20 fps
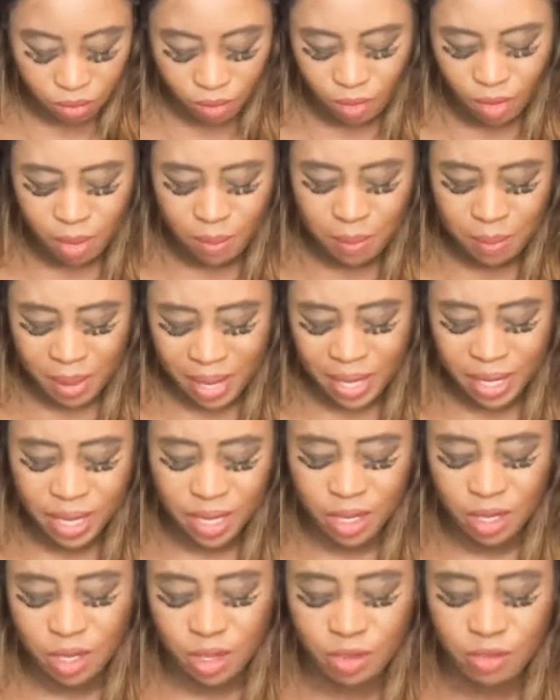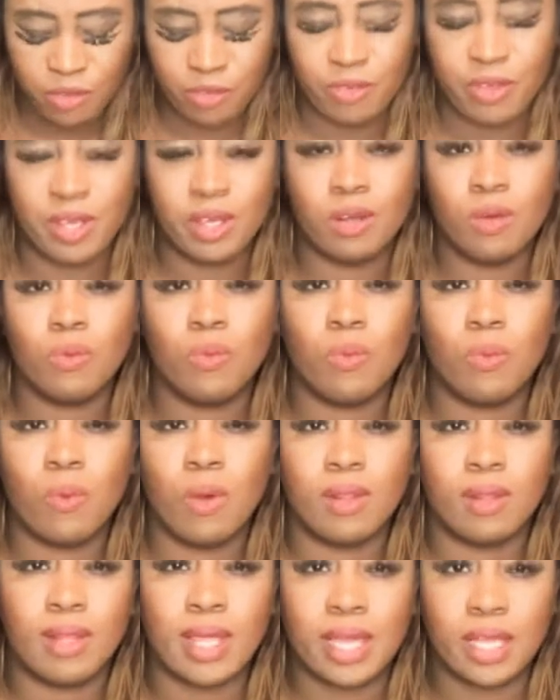making you feel
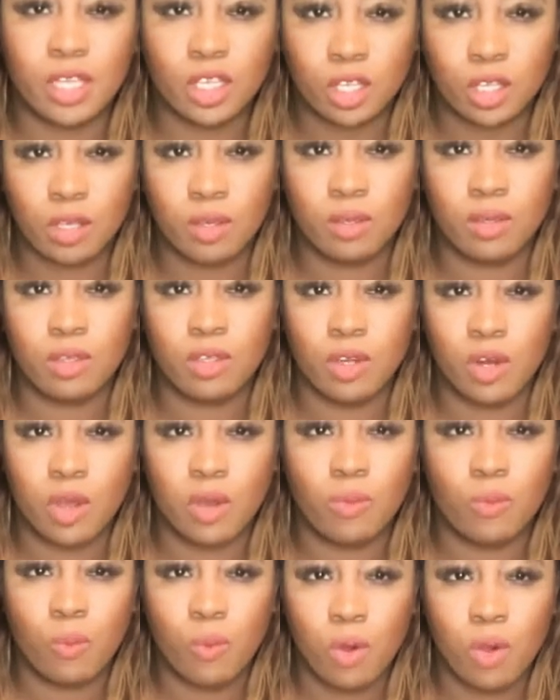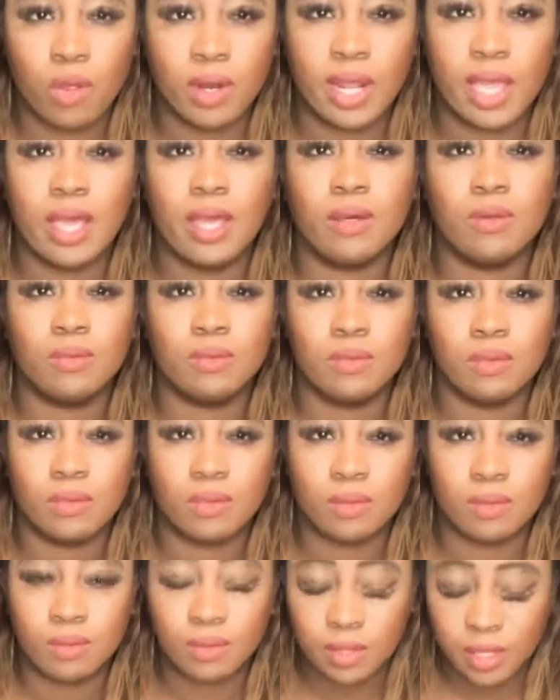like you know, worn out.
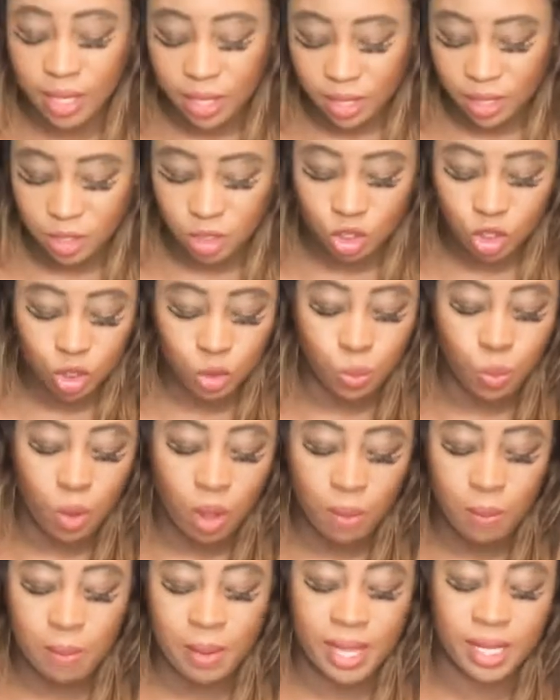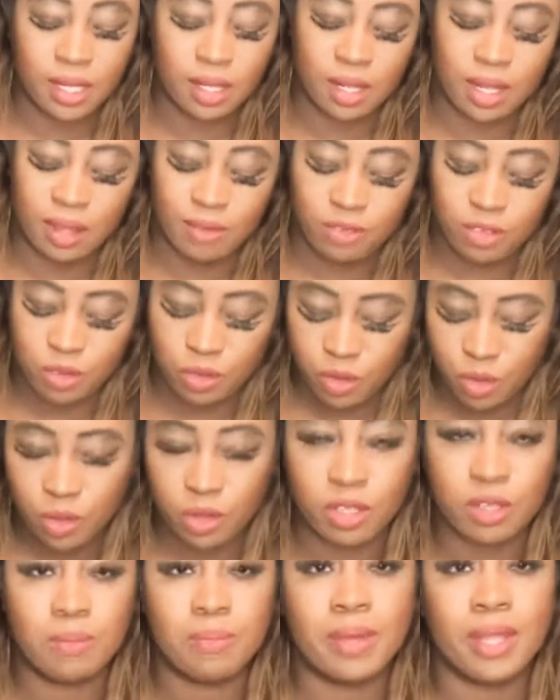That it's just one battle after
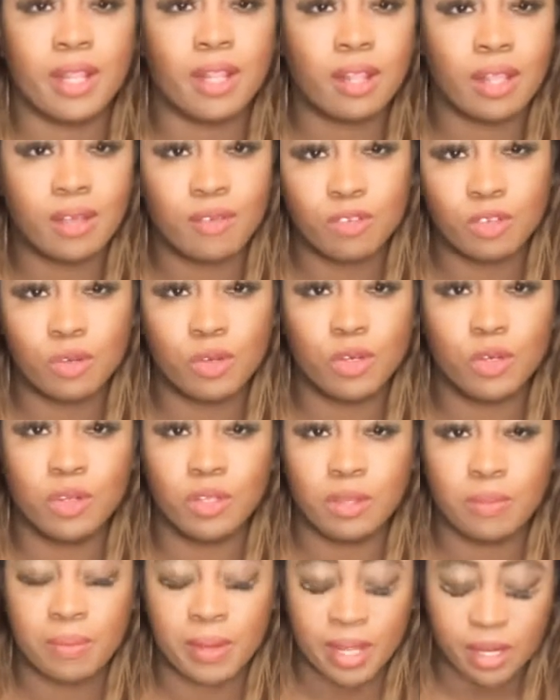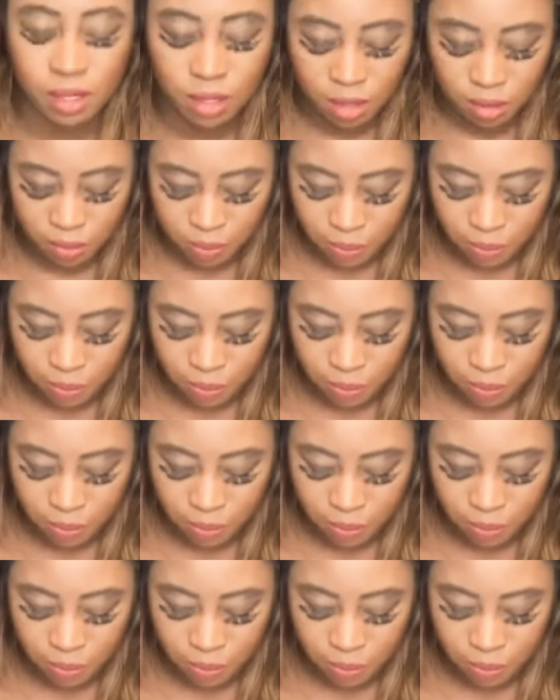another battle after another battle.